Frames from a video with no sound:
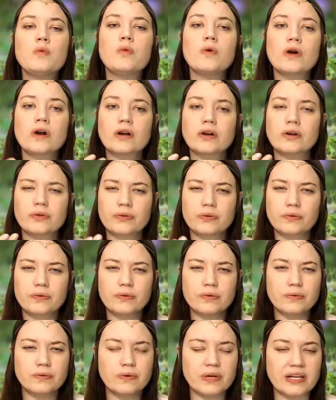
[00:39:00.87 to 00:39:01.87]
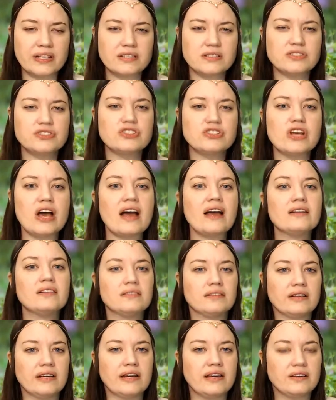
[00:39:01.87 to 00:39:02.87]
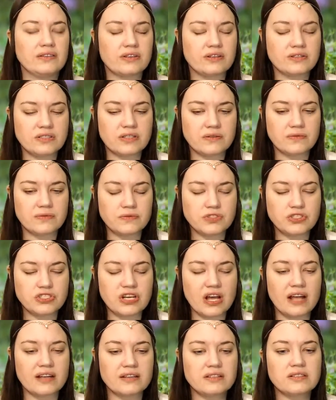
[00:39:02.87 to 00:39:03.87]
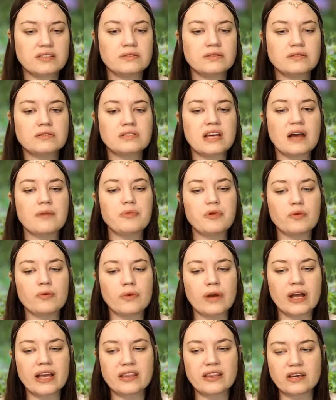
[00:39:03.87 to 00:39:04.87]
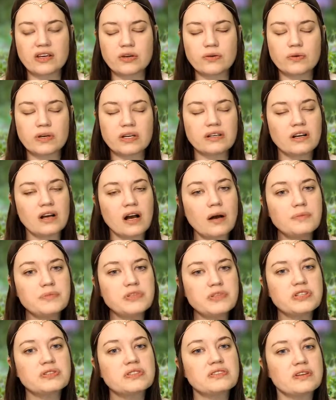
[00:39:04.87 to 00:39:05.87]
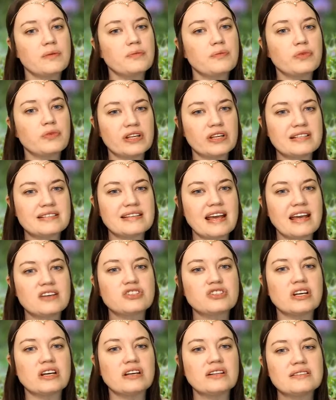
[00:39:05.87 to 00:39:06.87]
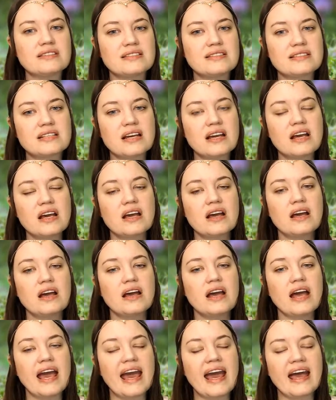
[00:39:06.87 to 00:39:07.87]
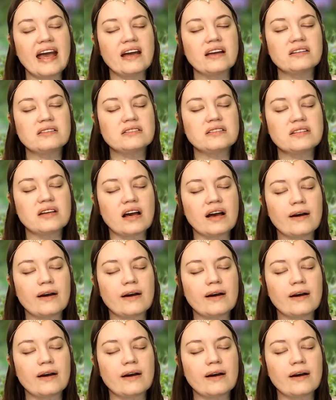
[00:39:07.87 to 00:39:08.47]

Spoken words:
work through it gently. There's a gentle type of way that you can come to some realizations. And